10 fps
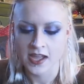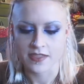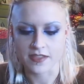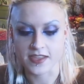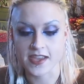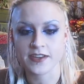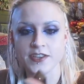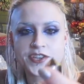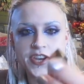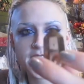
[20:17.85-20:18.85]
that the
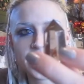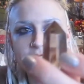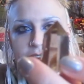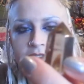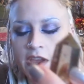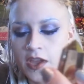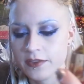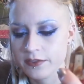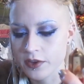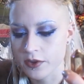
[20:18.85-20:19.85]
energy is
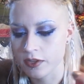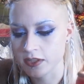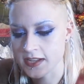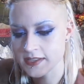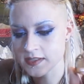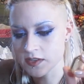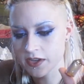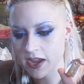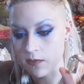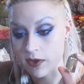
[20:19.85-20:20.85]
so let's
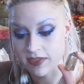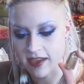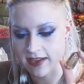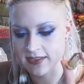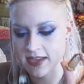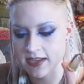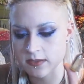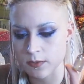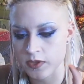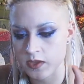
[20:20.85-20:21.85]
look at what they say
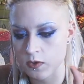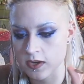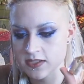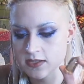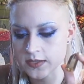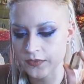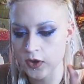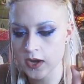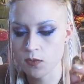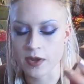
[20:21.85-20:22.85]
smoky quartz is
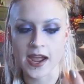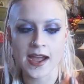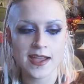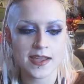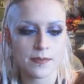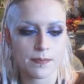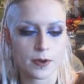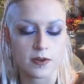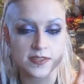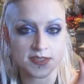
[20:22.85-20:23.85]
for what I
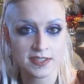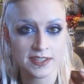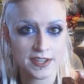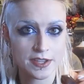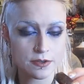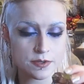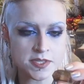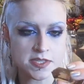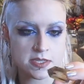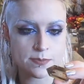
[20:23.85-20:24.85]
personally
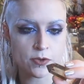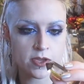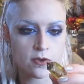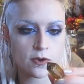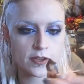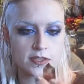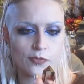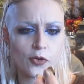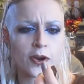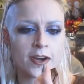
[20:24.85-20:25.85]
use smoky quartz
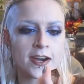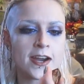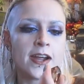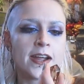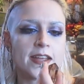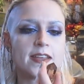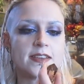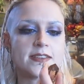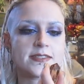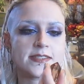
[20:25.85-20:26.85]
for
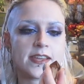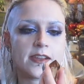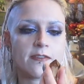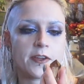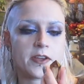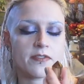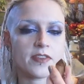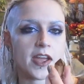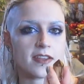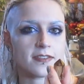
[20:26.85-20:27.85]
is getting rid of
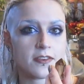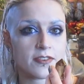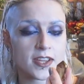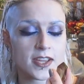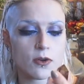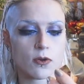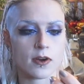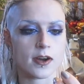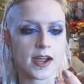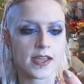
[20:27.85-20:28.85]
negativity
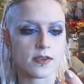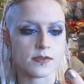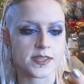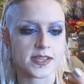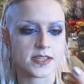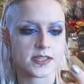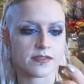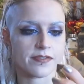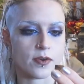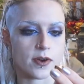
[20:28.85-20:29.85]
or I use it
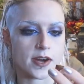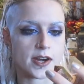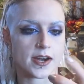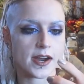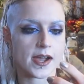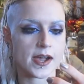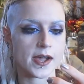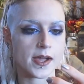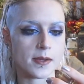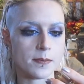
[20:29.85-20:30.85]
for
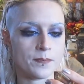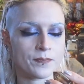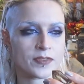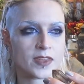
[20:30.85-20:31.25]
um,